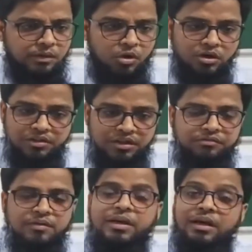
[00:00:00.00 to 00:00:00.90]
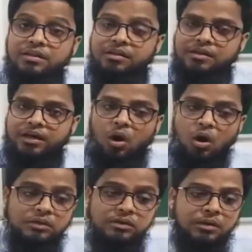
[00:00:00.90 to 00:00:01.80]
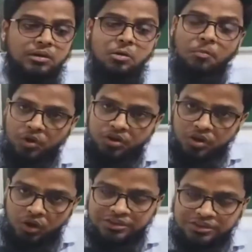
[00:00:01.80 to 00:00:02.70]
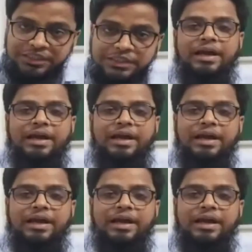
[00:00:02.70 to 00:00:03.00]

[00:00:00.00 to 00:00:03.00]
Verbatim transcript: module six will be consisting on oncology